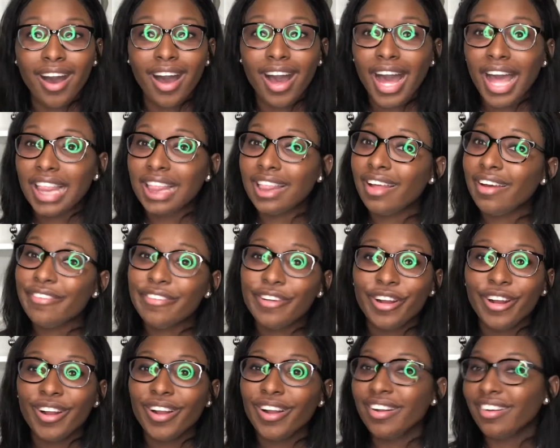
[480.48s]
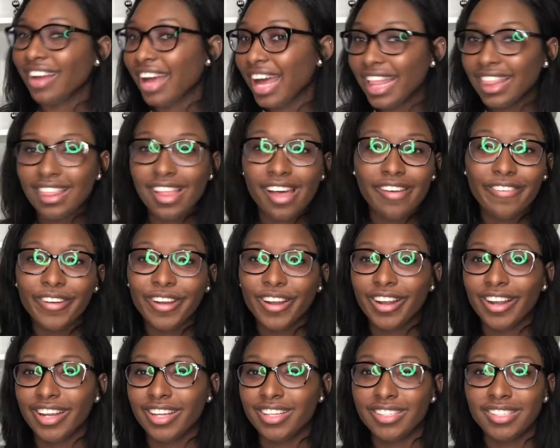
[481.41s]
I love her. I love
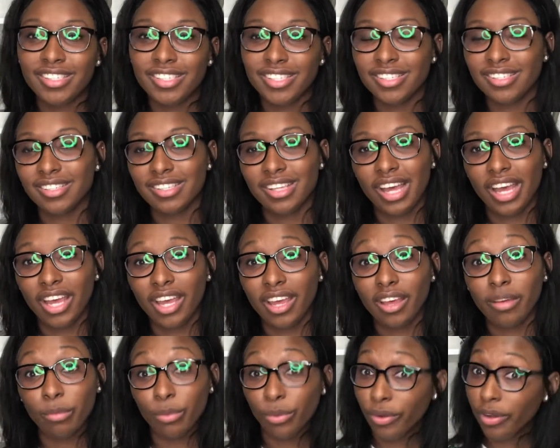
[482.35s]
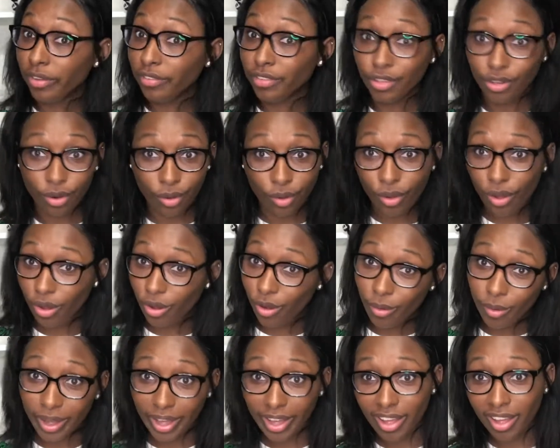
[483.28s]
her. And she's like, boy, if you don't go
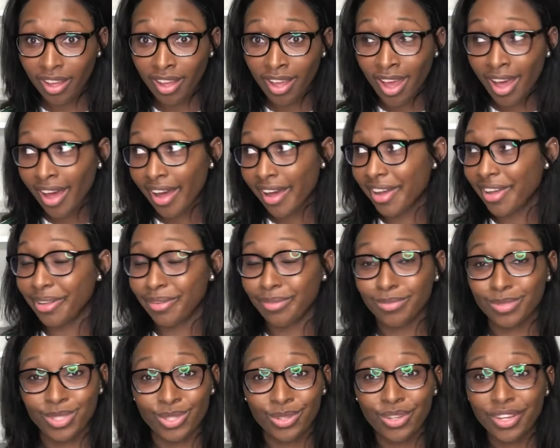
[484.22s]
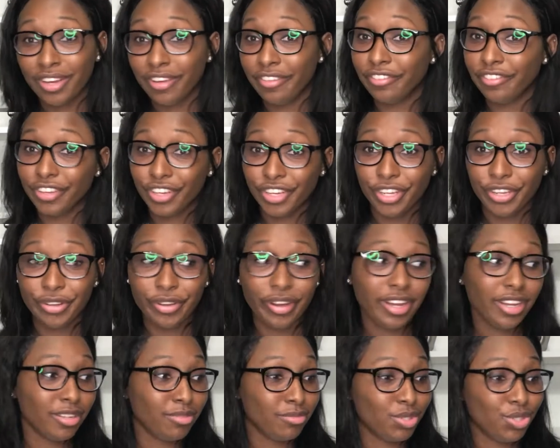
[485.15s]
away, I am too good for you.
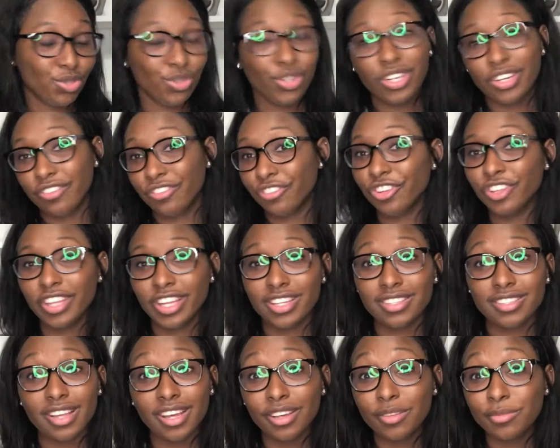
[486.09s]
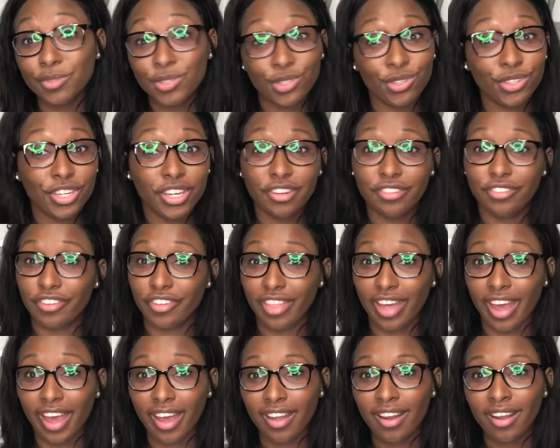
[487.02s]
I am too good for this. I am too good for
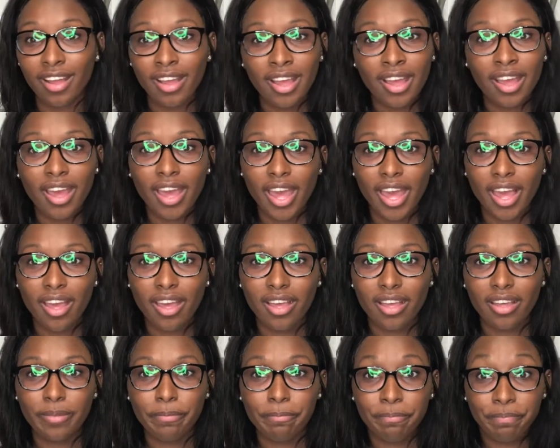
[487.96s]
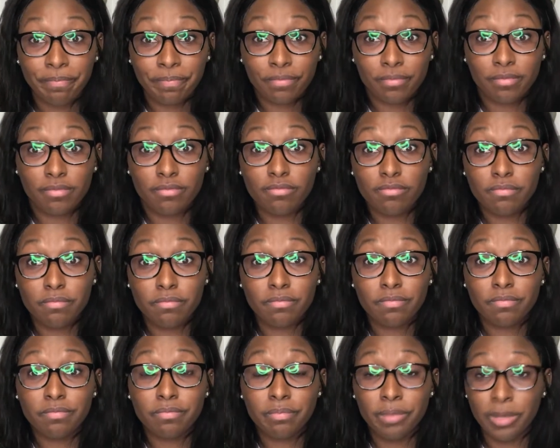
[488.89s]
that. And
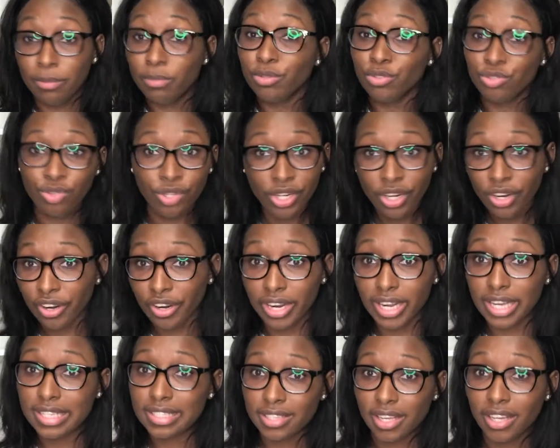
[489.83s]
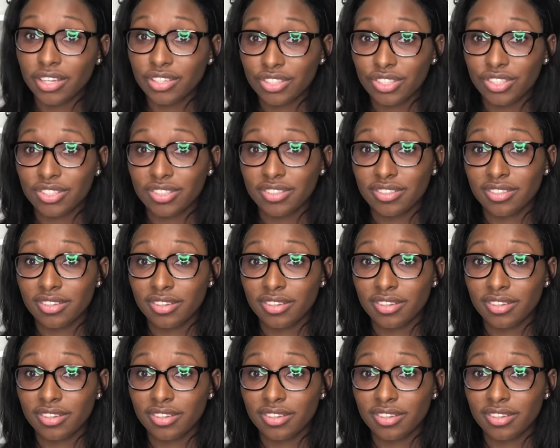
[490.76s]
people treat her as such.